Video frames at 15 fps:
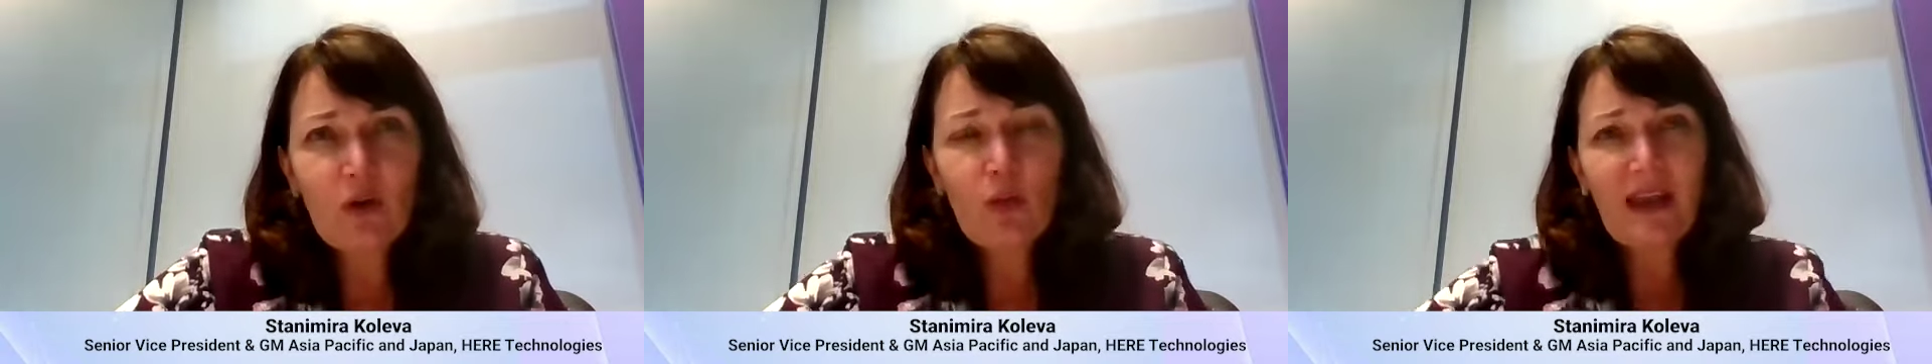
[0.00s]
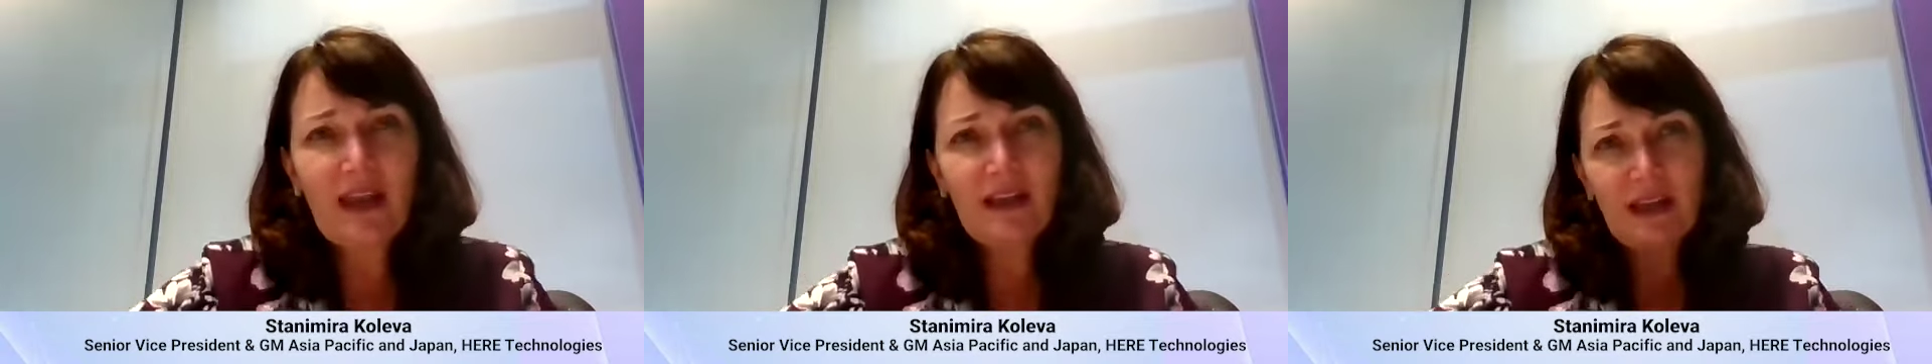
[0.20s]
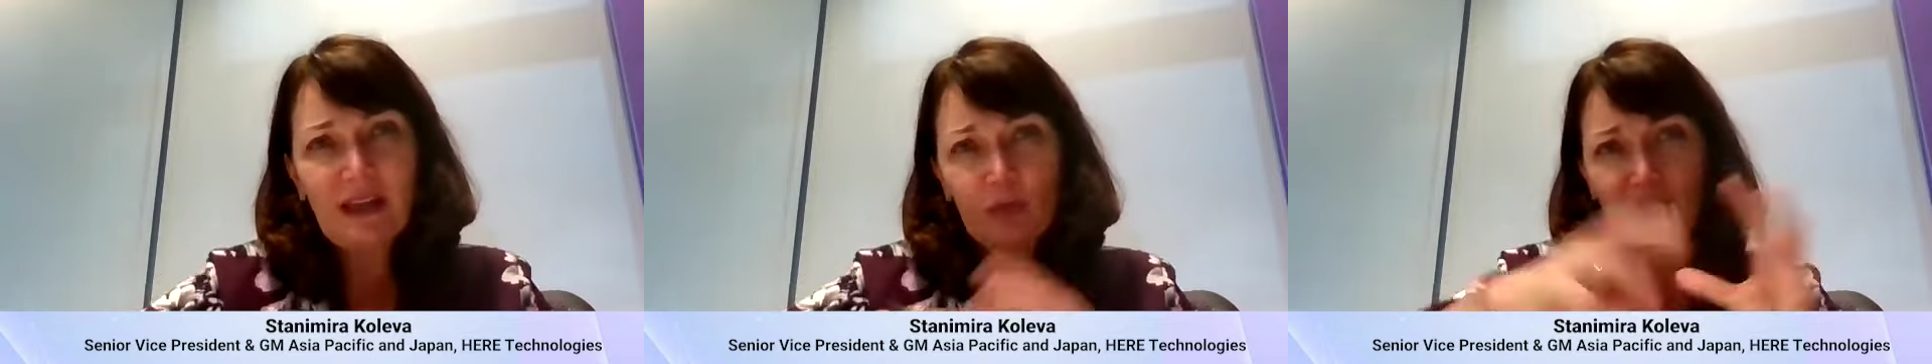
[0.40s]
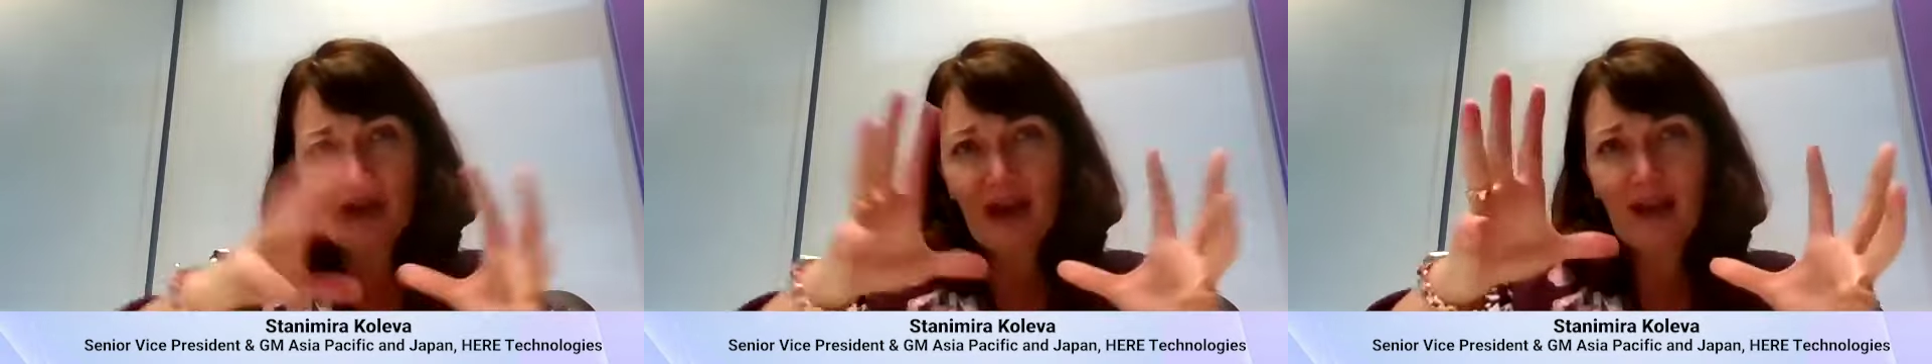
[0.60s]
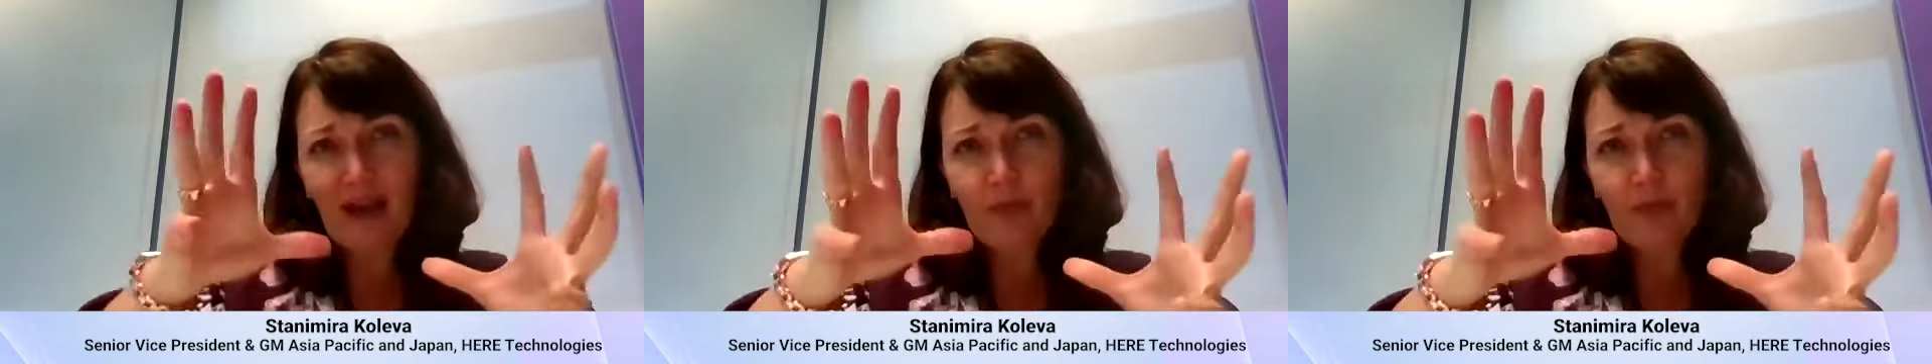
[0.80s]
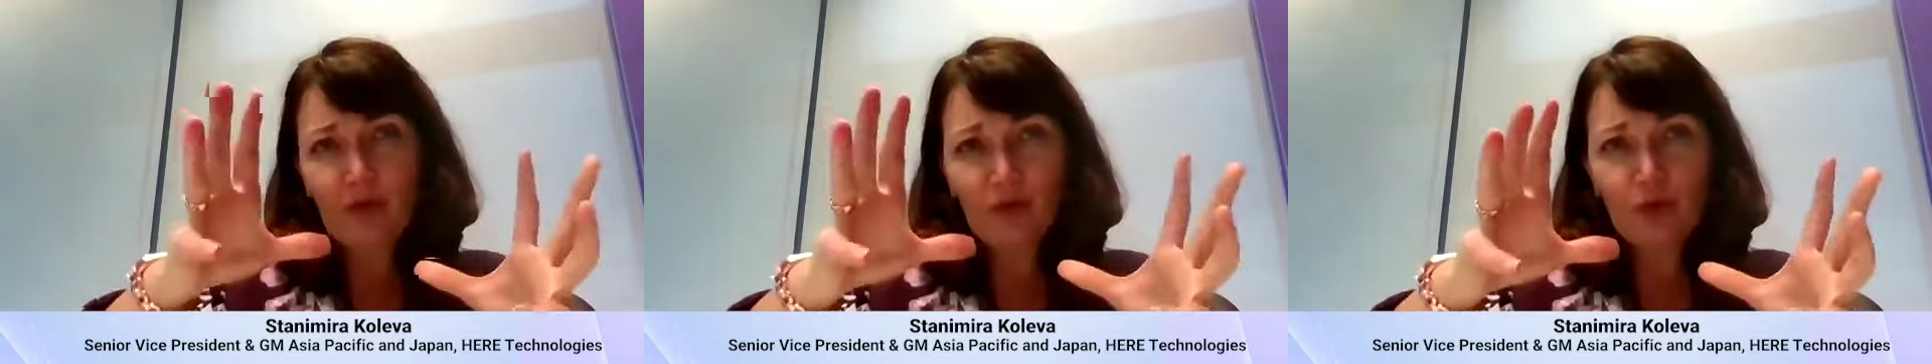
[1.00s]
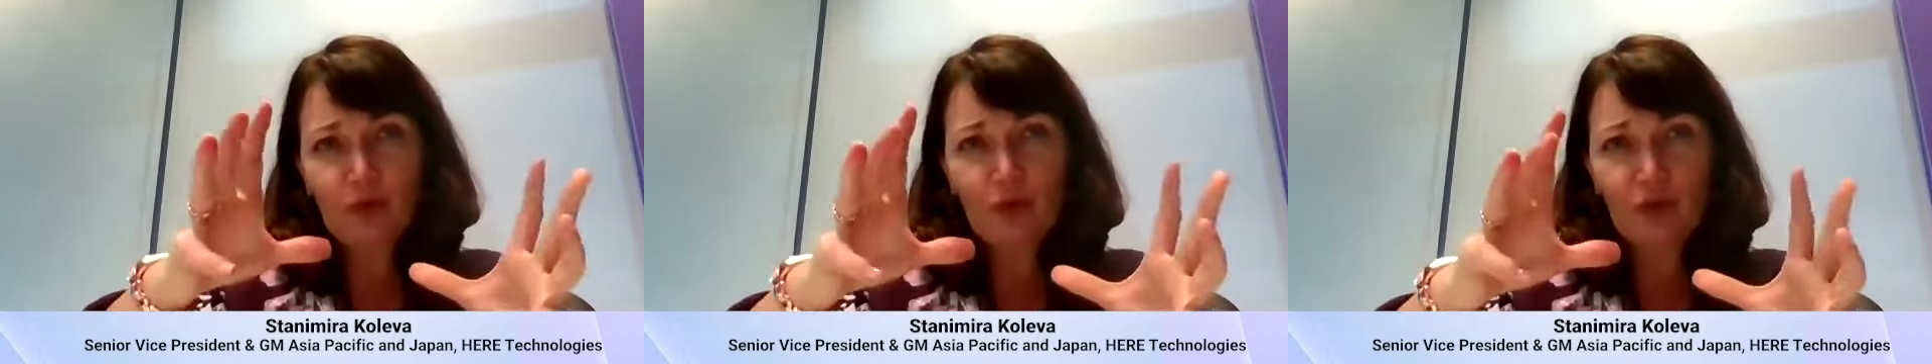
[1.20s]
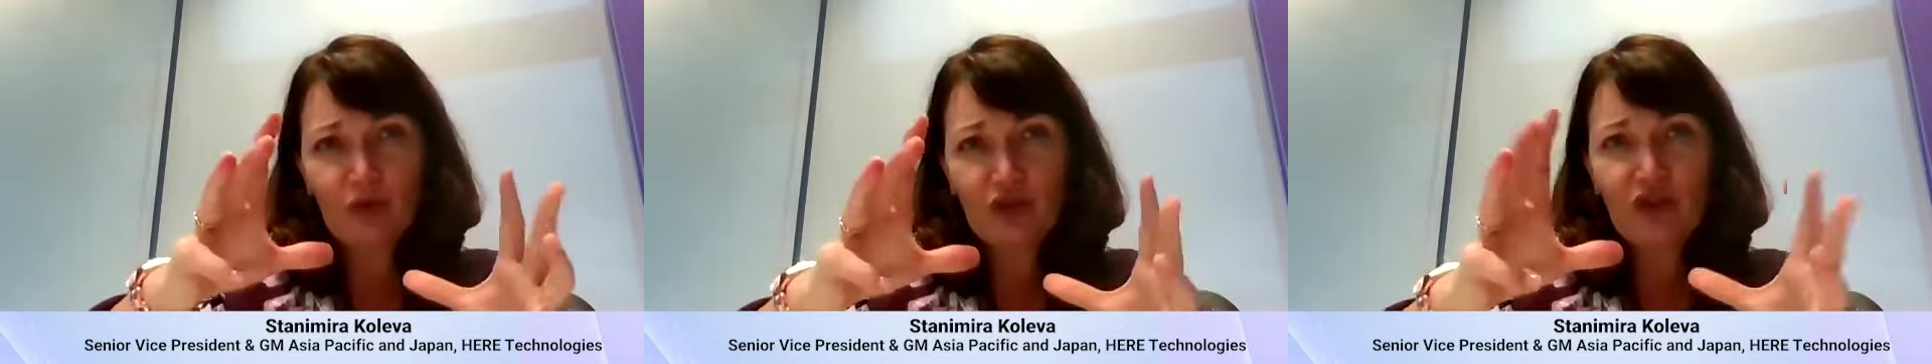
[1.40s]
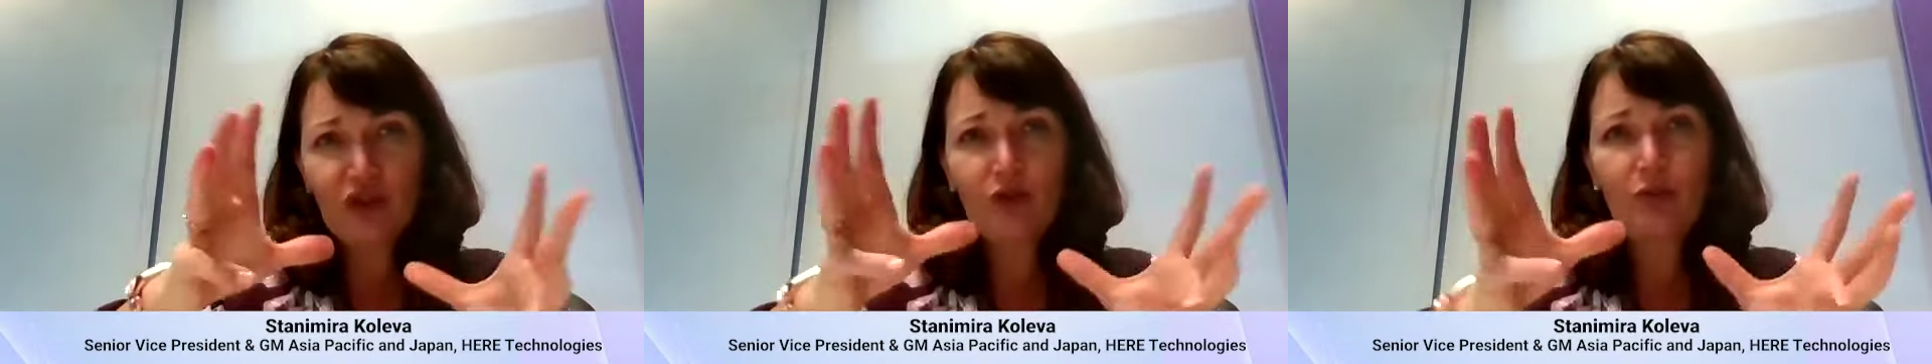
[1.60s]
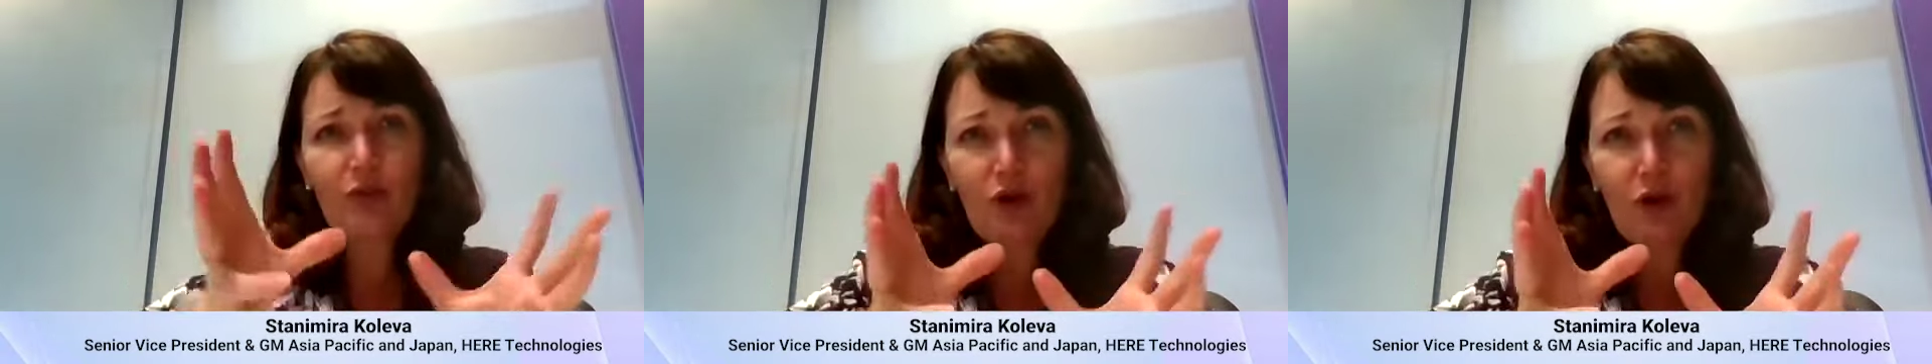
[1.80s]
where they were able to
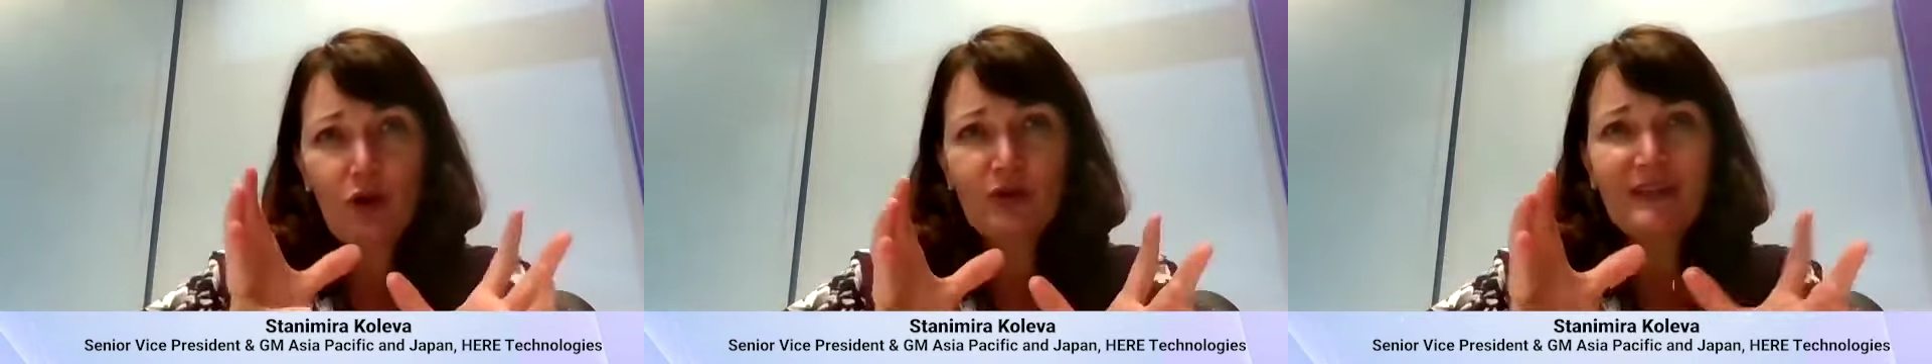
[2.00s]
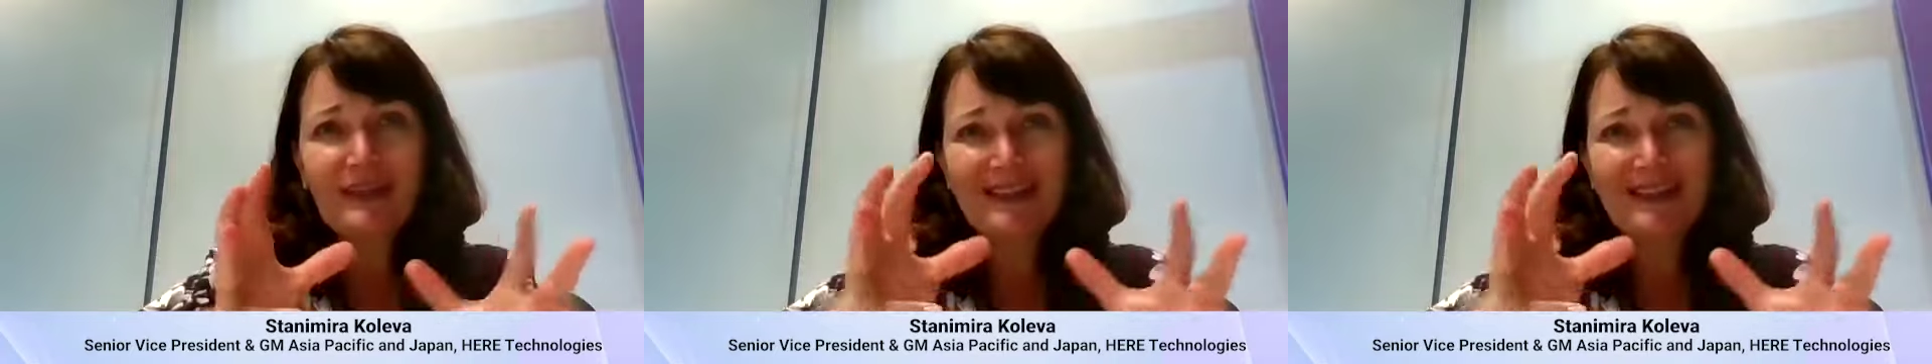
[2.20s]
geocode